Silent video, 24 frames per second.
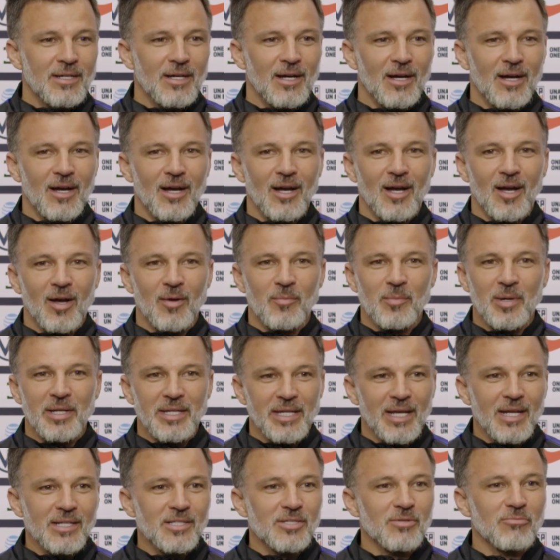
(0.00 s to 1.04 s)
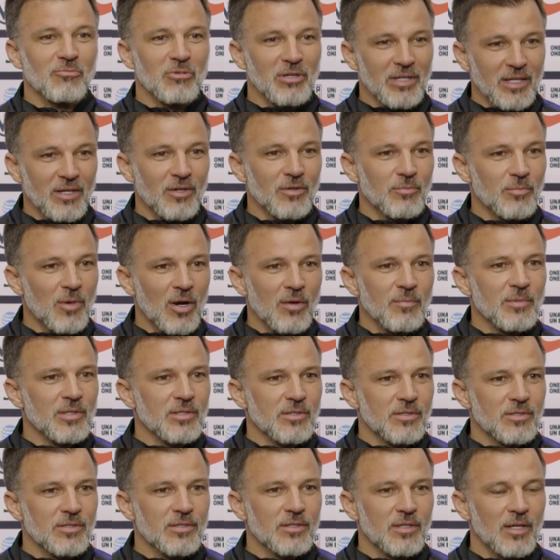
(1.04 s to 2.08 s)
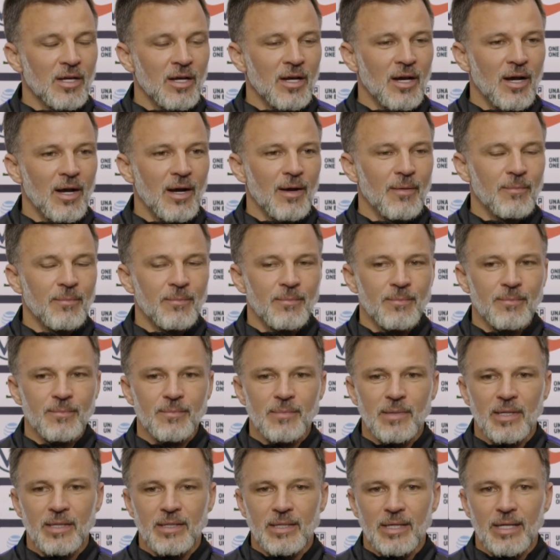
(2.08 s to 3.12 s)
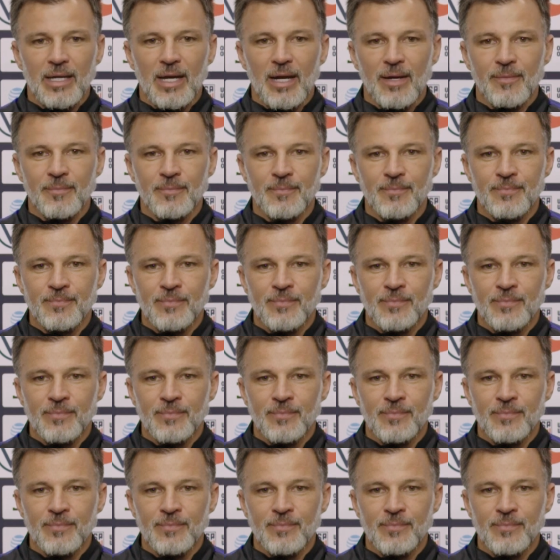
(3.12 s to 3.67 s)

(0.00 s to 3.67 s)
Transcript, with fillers: um, and he had some really good moments um, in the game